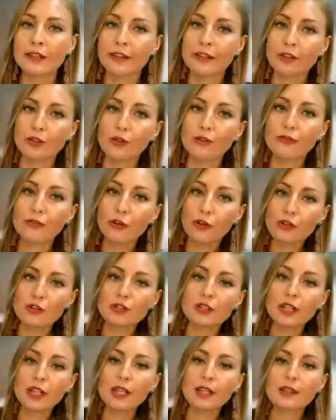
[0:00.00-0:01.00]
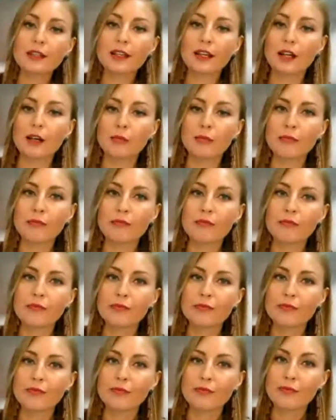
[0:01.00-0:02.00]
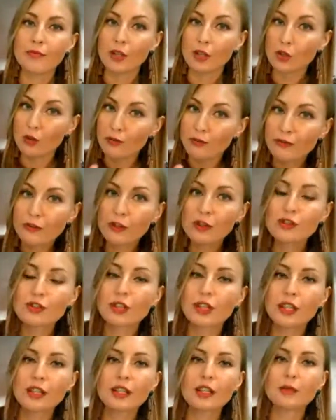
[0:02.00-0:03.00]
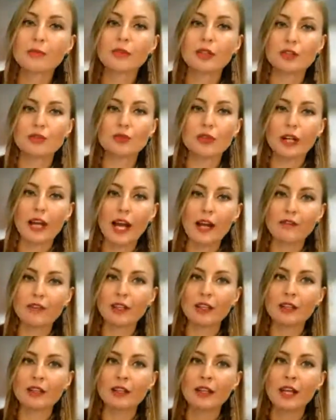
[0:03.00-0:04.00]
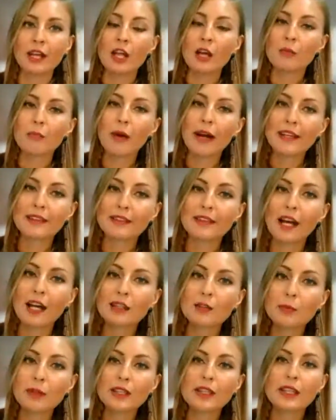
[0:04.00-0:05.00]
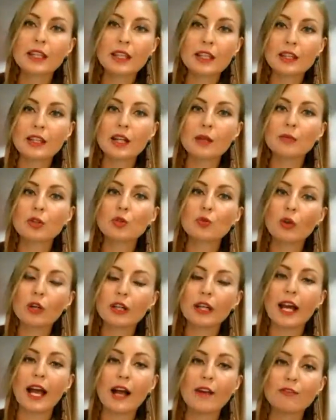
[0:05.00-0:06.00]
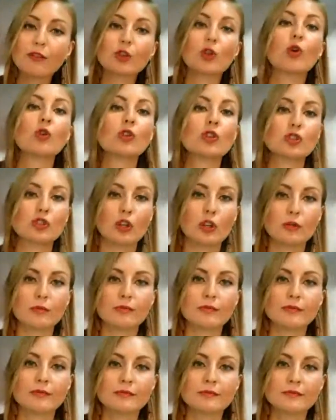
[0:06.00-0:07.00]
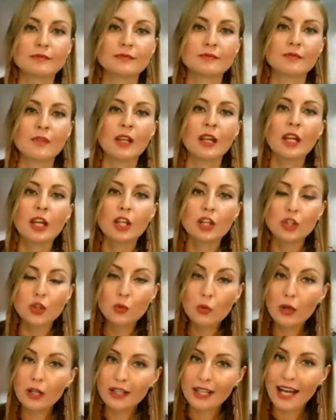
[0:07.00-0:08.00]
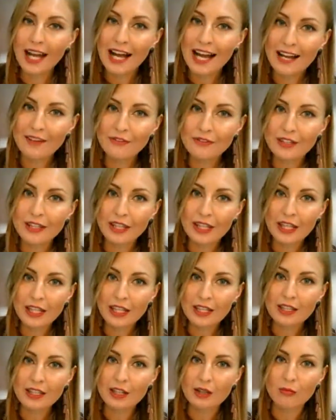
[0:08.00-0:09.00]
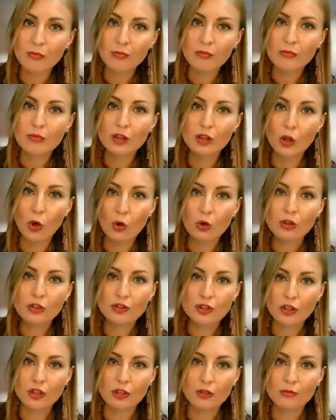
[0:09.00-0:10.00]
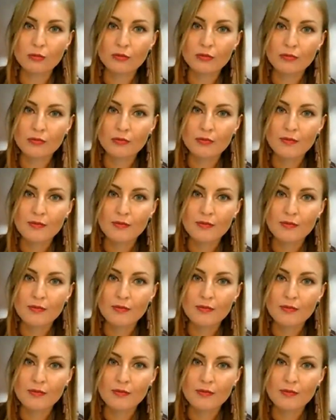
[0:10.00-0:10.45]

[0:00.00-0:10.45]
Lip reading: your first income that you are having might not be the income you want to have long term. You want to have the income long term